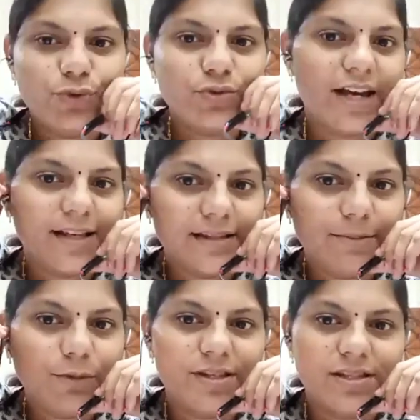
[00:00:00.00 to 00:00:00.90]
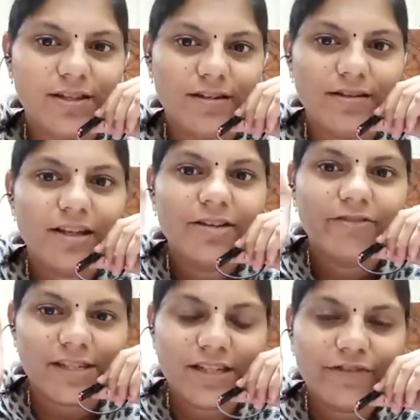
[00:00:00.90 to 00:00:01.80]
the same question.
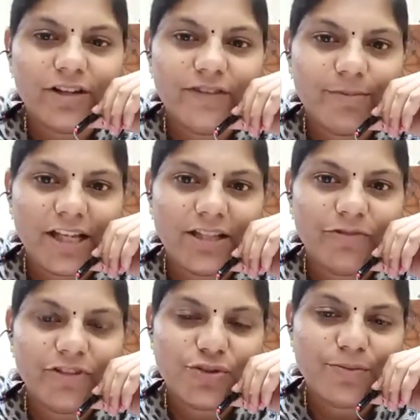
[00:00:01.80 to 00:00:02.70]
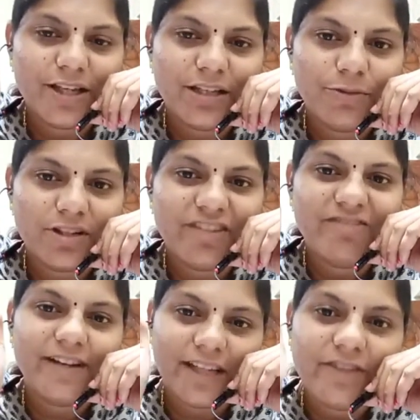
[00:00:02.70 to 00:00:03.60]
First of all, we should make them clear
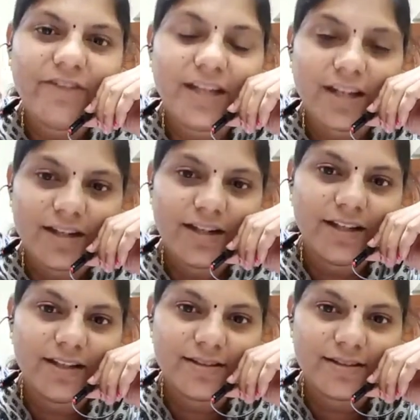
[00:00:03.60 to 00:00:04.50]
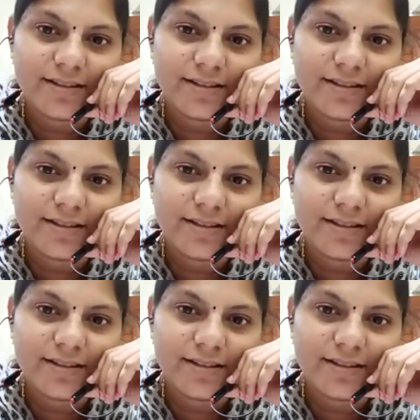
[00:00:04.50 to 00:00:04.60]
why we are learning this.